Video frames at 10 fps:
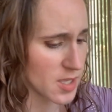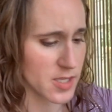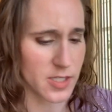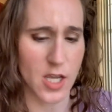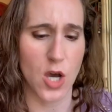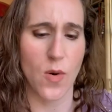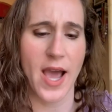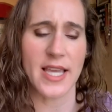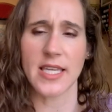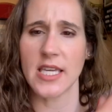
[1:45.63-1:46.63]
So
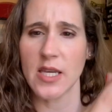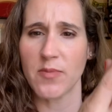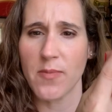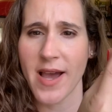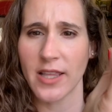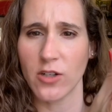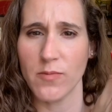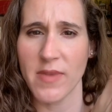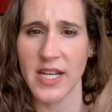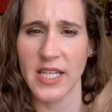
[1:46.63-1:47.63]
I keep my little
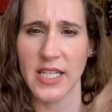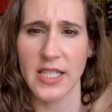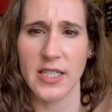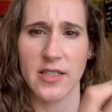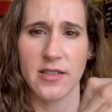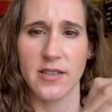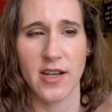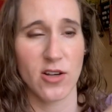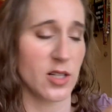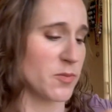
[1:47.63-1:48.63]
mini
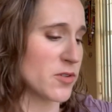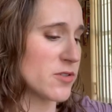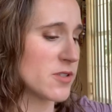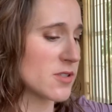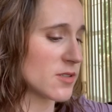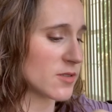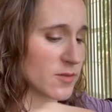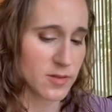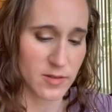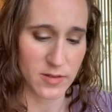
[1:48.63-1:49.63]
nail clippers.
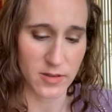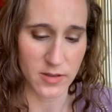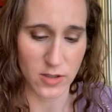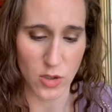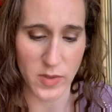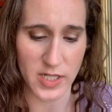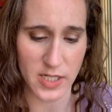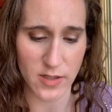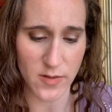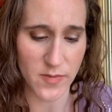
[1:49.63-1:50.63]
No big
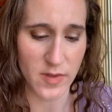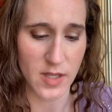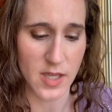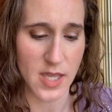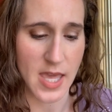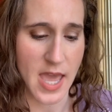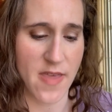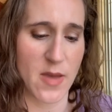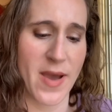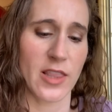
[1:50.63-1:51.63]
deal
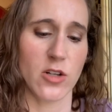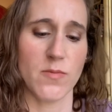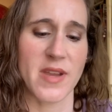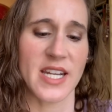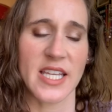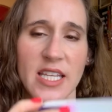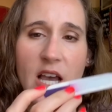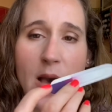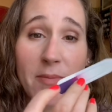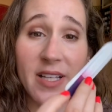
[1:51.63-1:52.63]
and then my little mini
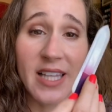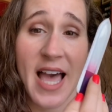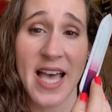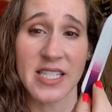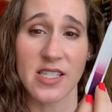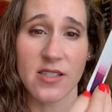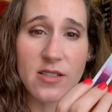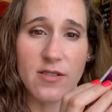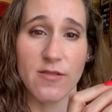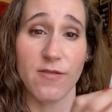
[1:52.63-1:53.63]
um, glass
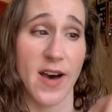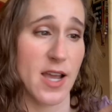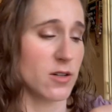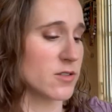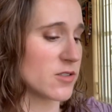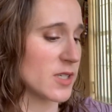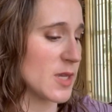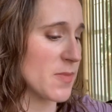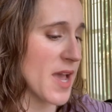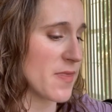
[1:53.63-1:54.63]
file. I
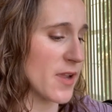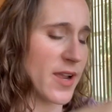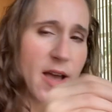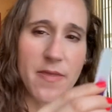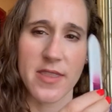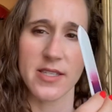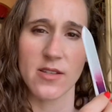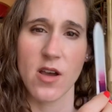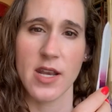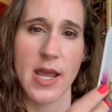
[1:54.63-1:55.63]
keep that in there. I got this
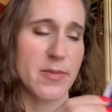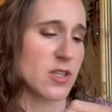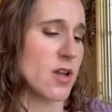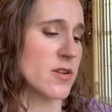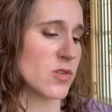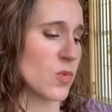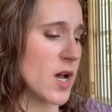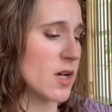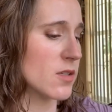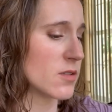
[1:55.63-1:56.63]
on Amazon as
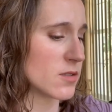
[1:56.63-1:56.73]
well.